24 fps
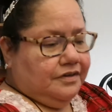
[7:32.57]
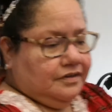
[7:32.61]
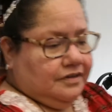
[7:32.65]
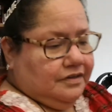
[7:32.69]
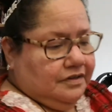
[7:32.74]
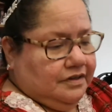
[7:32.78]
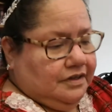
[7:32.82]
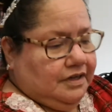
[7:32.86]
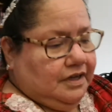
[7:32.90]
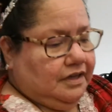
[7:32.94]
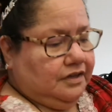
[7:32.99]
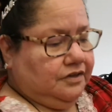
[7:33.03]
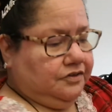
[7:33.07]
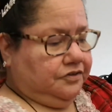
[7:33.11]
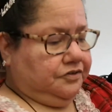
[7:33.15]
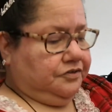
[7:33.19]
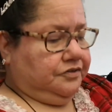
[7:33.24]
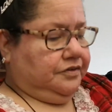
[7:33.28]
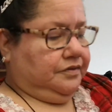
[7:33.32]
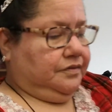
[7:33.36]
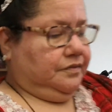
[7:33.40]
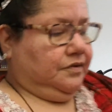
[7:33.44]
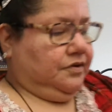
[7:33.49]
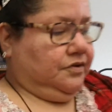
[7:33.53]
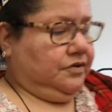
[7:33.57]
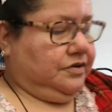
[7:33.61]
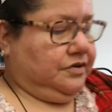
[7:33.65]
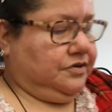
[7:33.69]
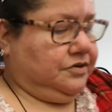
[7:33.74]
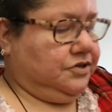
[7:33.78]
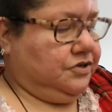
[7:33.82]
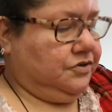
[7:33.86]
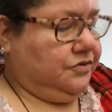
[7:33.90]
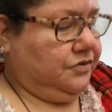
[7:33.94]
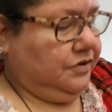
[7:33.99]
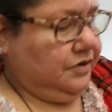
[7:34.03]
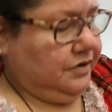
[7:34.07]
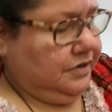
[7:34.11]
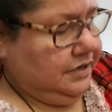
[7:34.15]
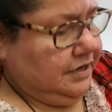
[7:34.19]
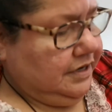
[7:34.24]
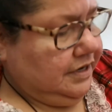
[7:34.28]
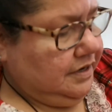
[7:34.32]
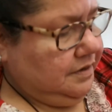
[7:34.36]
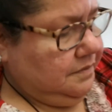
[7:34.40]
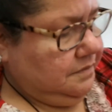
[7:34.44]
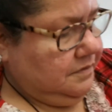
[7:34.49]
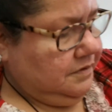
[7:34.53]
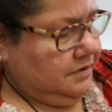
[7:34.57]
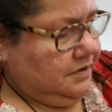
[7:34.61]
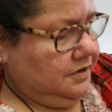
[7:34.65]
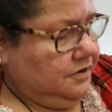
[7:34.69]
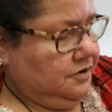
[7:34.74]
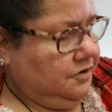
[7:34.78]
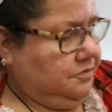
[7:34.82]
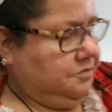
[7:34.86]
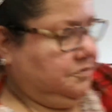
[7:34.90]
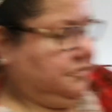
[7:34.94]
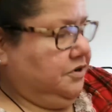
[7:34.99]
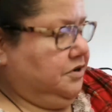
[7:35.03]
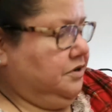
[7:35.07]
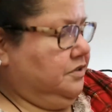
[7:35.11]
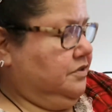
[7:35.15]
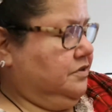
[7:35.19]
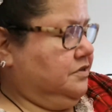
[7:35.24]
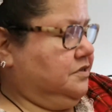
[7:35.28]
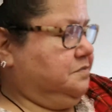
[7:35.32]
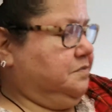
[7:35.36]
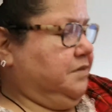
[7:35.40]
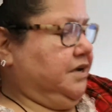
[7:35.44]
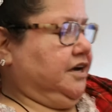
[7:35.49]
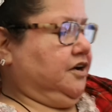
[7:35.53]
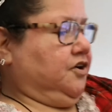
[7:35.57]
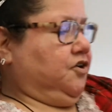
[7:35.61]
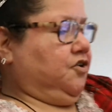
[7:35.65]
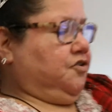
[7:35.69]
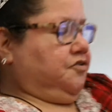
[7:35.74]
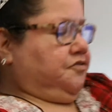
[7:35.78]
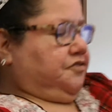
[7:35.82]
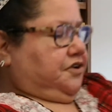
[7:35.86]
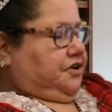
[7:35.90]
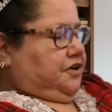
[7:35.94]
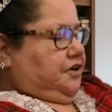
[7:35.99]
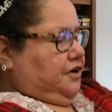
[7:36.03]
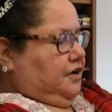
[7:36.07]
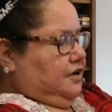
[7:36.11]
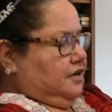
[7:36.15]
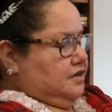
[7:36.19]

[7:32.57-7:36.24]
The color, I'll show you on camera here. I'll bring this back over.